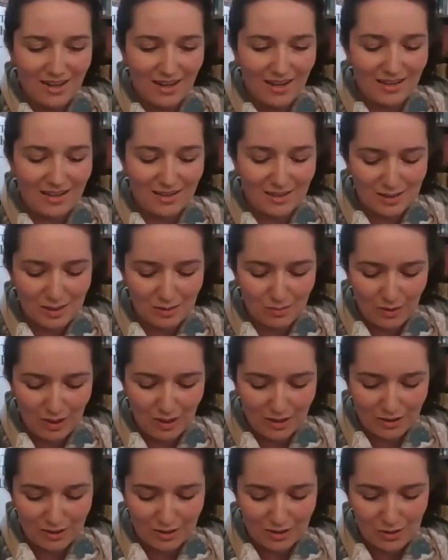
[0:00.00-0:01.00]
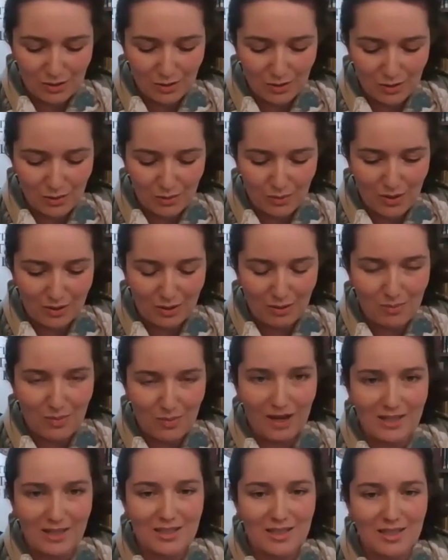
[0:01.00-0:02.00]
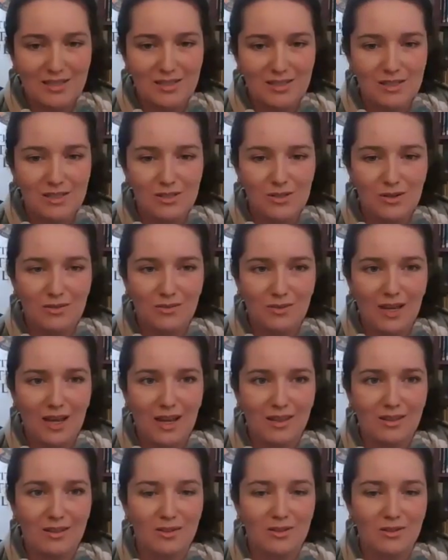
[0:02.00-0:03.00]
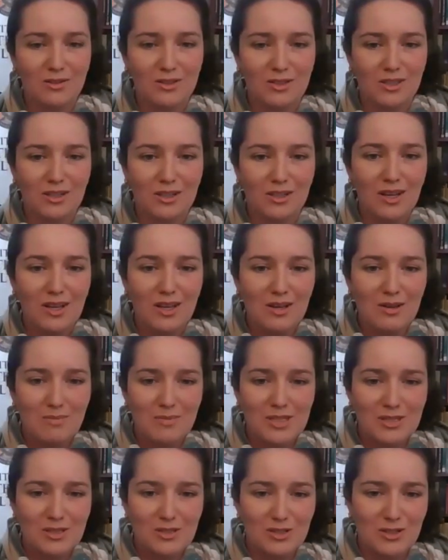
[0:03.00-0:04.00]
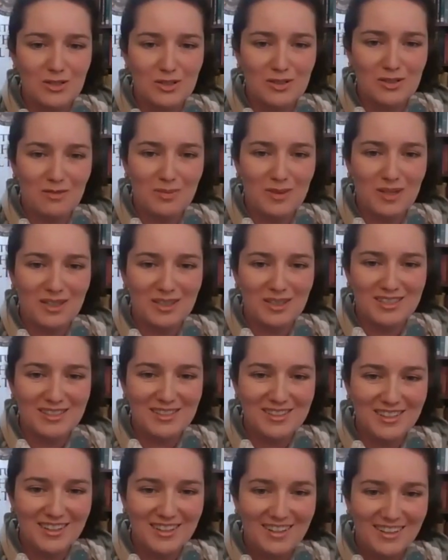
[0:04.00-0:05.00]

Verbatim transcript: And it is a pleasure to welcome back to the Institute of Catholic Culture, Mr. Joseph Pearce.